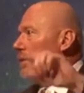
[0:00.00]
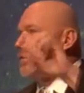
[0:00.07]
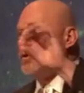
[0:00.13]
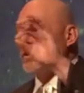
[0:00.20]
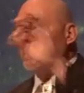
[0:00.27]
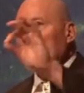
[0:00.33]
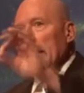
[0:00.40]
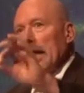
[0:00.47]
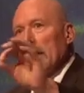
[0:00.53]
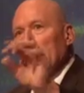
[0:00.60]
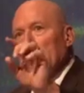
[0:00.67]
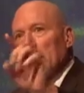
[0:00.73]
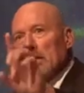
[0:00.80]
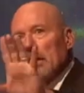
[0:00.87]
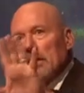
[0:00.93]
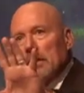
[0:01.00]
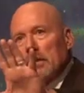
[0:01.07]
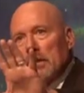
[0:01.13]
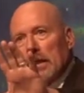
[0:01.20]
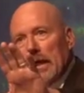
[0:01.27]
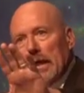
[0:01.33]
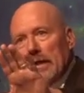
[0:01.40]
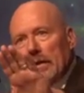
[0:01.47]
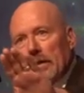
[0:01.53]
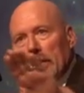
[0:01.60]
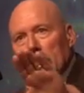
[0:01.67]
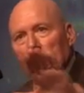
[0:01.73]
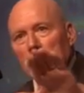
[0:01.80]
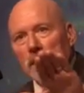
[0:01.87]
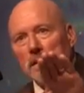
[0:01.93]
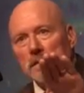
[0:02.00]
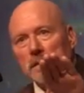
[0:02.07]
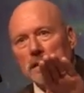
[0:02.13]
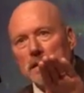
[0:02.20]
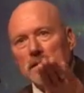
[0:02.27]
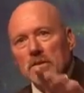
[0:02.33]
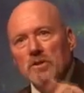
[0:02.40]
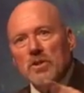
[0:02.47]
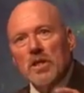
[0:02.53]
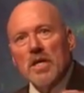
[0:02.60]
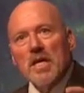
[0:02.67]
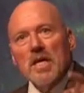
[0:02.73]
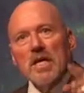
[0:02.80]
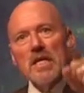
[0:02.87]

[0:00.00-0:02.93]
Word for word: the land can be cleansed